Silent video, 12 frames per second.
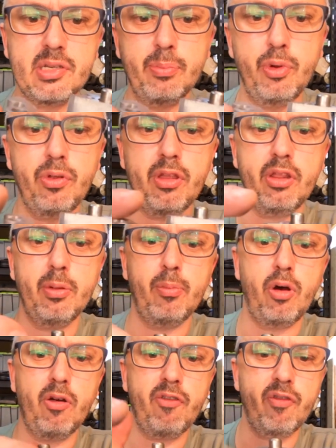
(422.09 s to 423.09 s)
smoothing
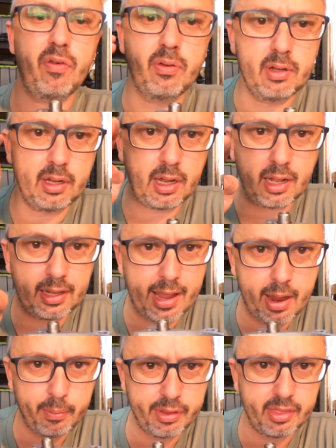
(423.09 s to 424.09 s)
them off,
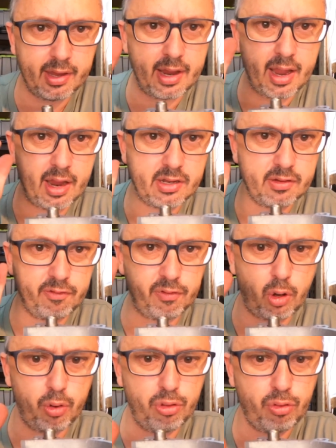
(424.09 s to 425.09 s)
allowing the air to
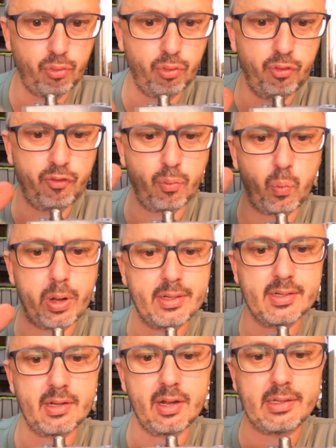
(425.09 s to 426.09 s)
flow through from
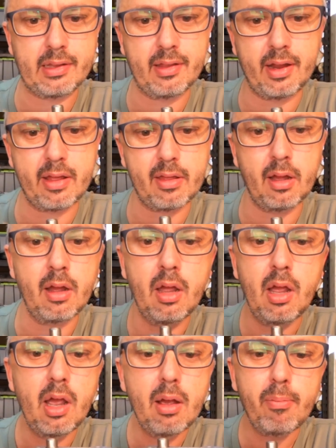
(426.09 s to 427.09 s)
one side to the other.
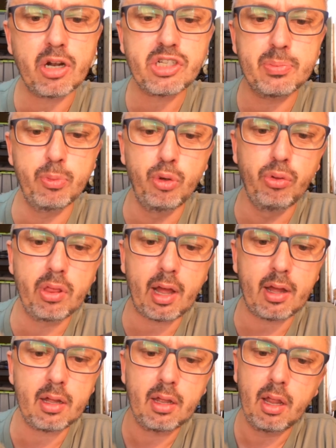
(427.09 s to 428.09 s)
Much
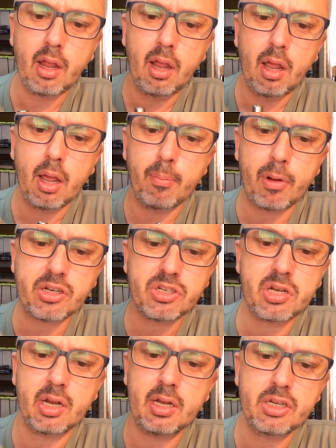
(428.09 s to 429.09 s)
smoother,
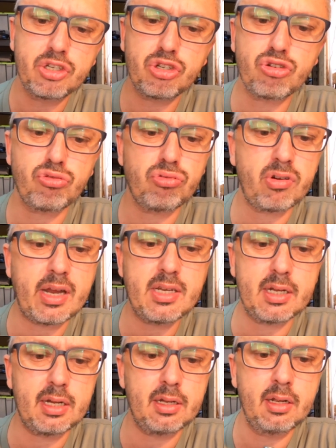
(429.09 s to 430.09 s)
much
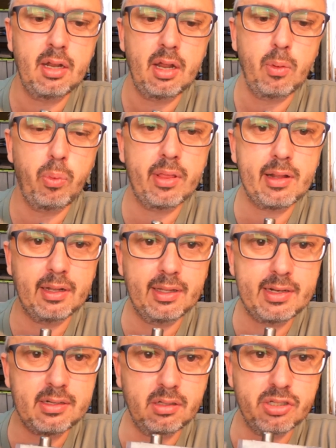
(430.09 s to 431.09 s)
straighter, with
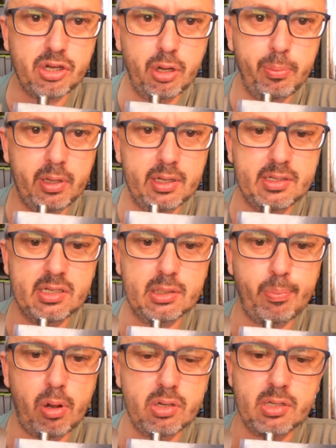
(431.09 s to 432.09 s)
little turbulence as
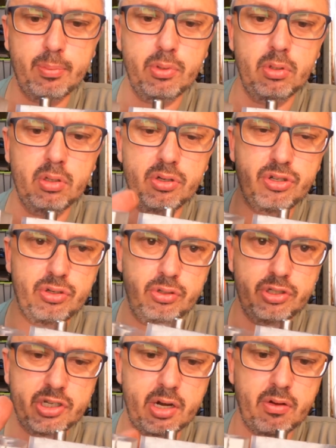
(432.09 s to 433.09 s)
possible,
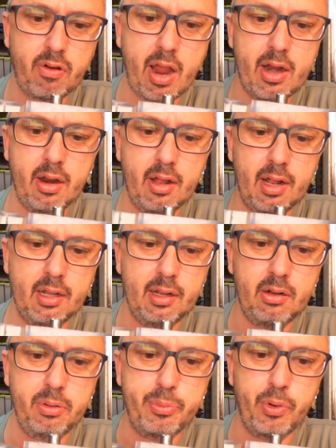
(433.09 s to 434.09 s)
should generate a
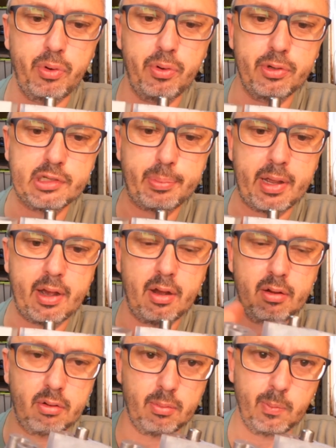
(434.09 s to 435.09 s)
little more
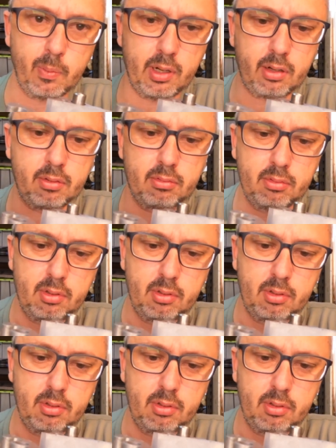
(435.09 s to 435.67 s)
horsepower. Well,